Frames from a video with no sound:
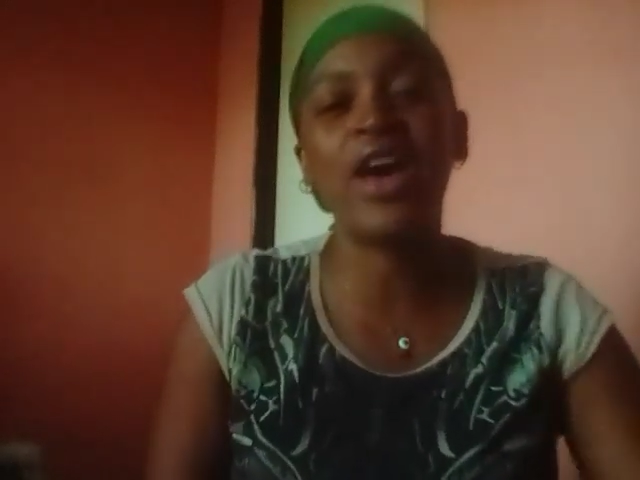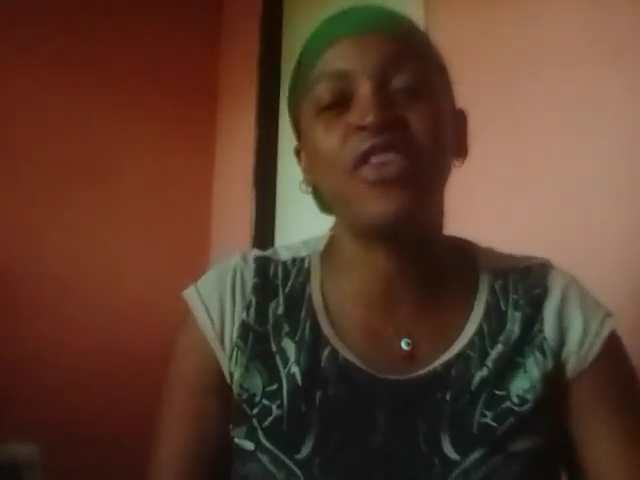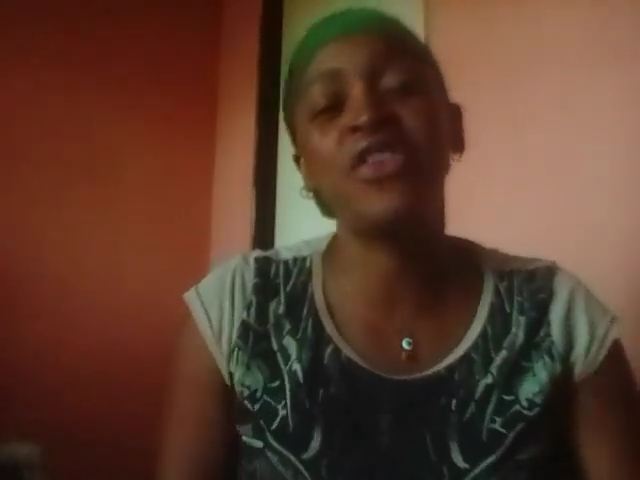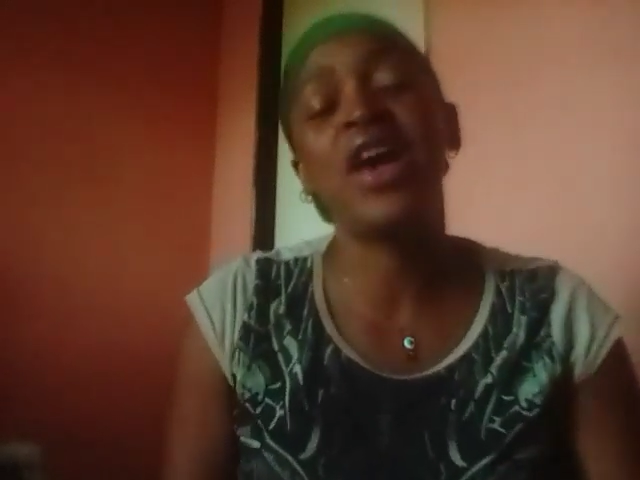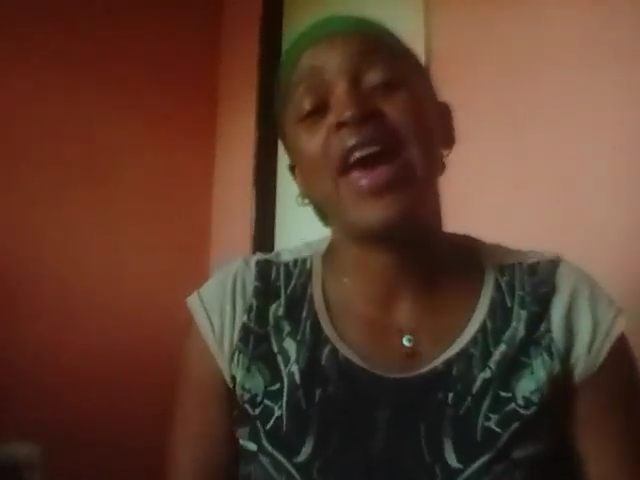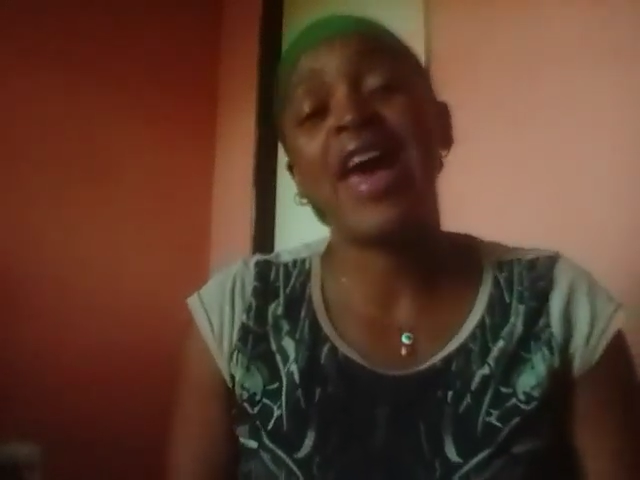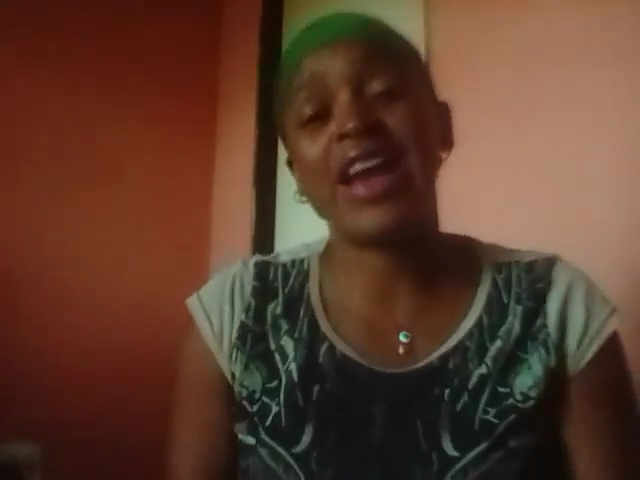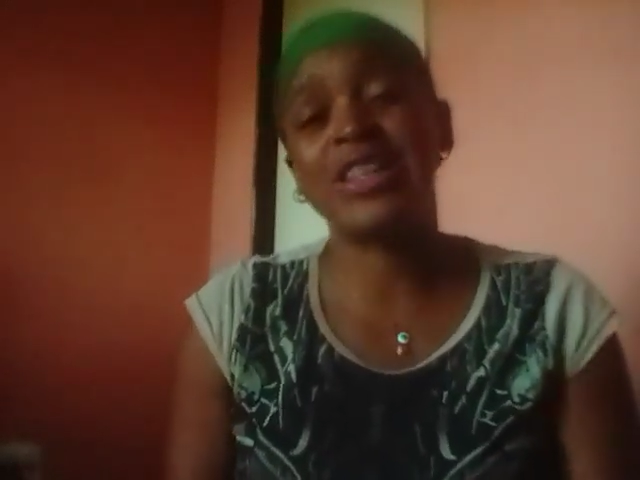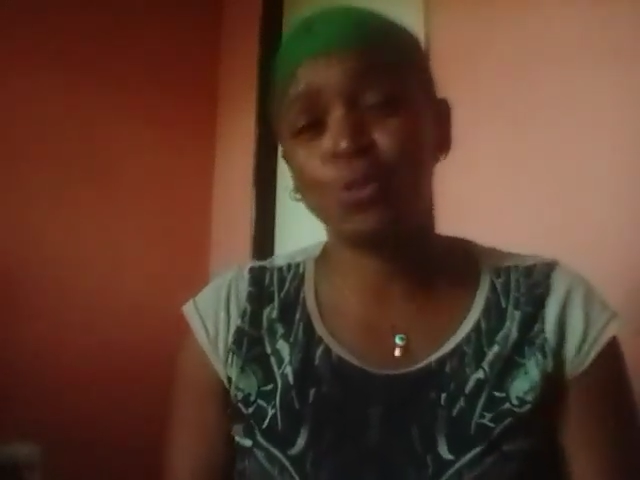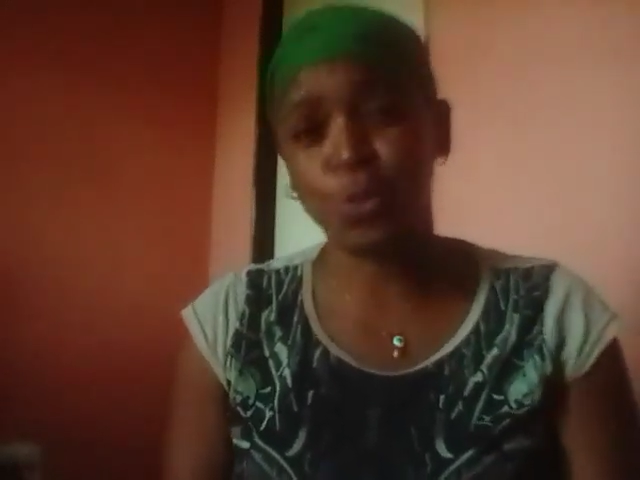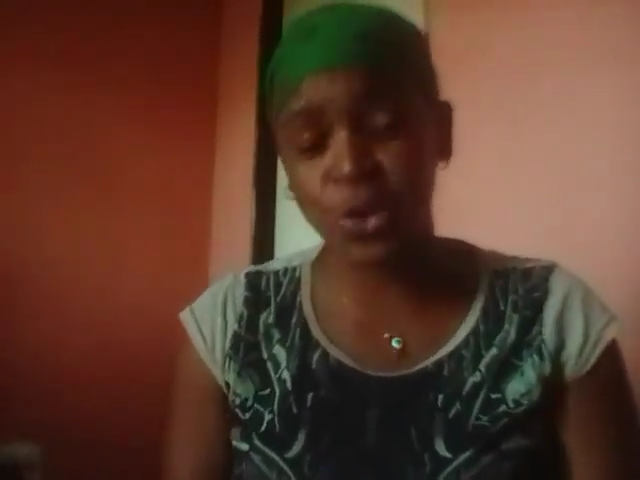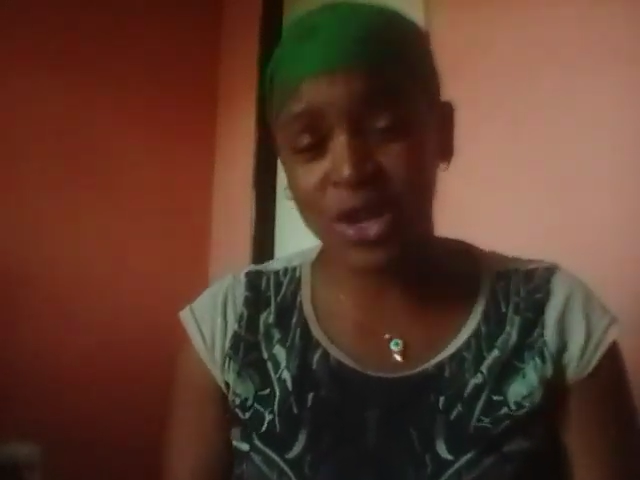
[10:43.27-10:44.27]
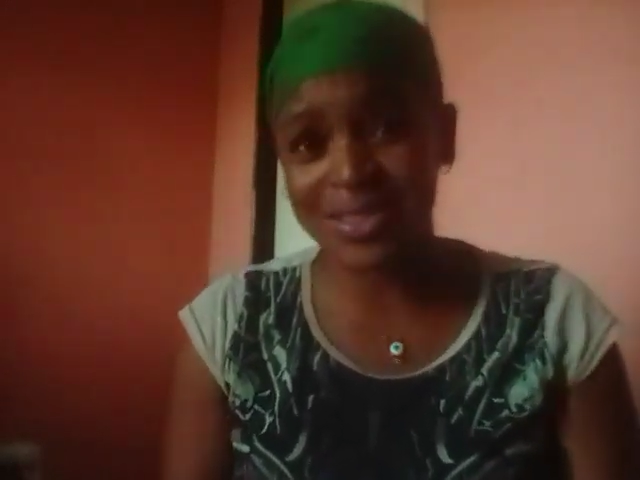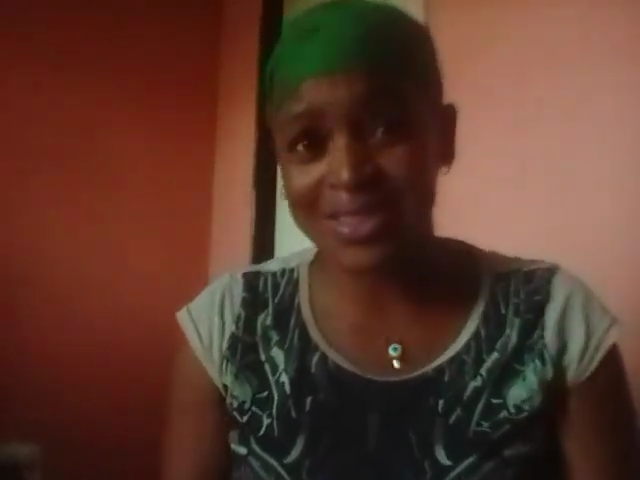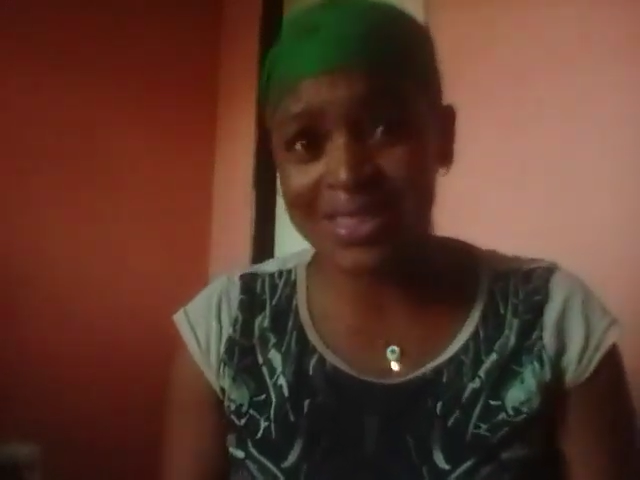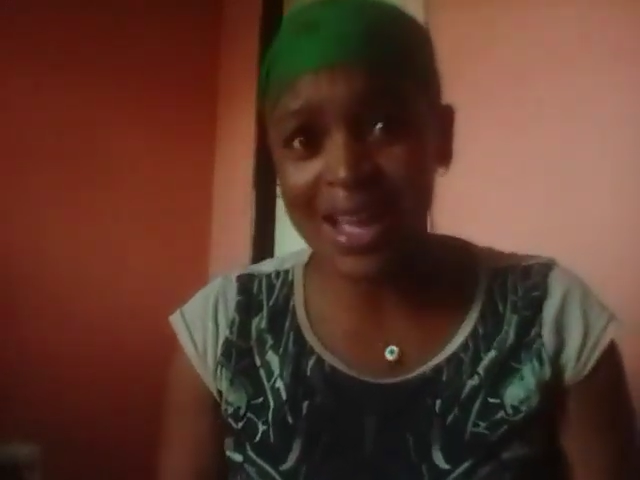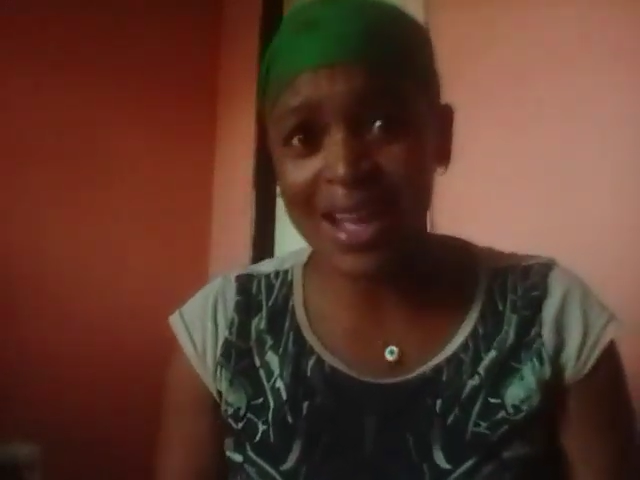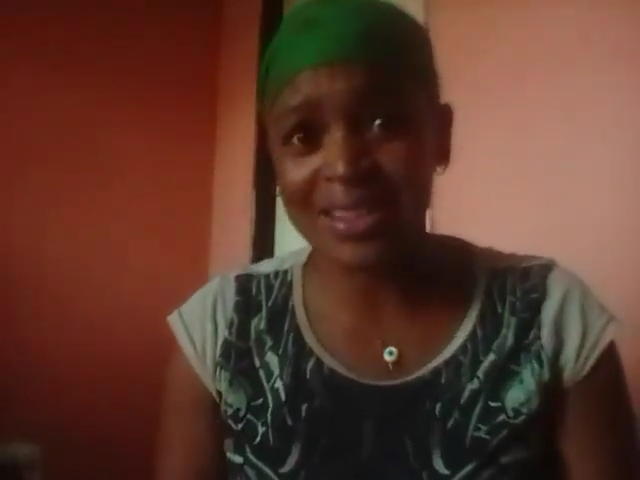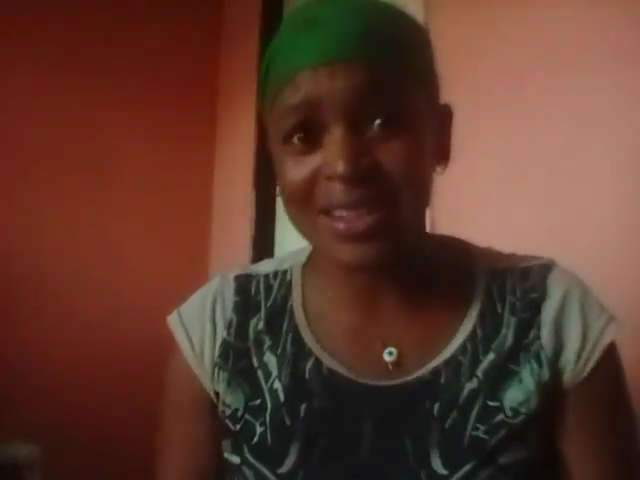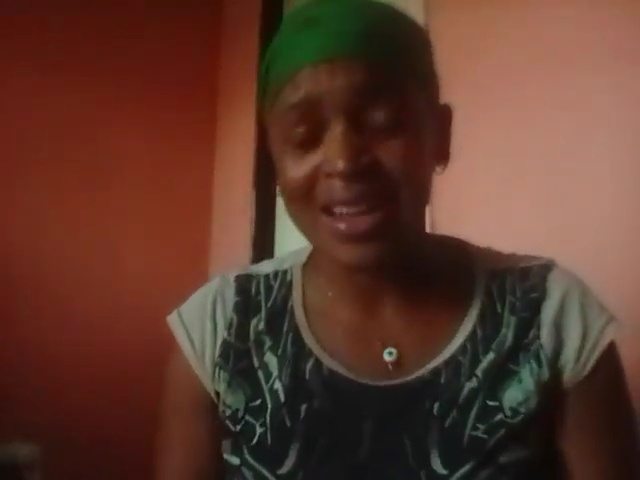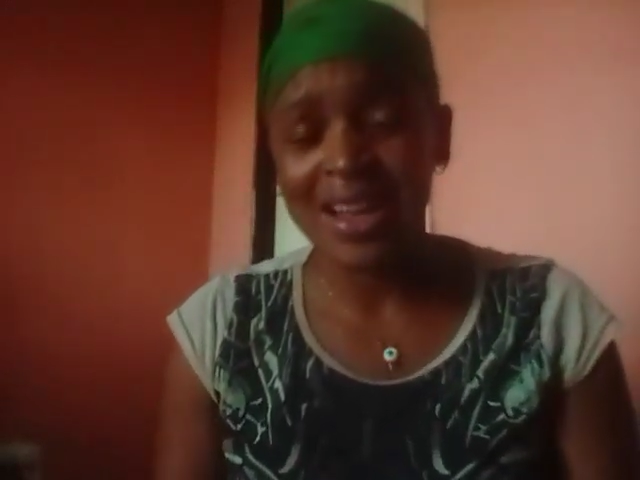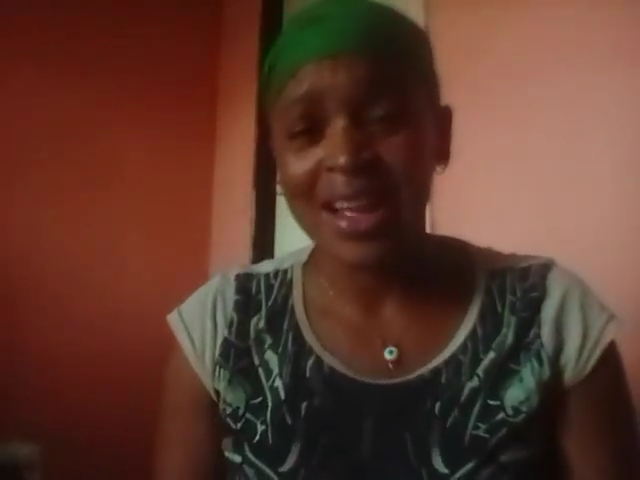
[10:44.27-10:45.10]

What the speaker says: have experienced that.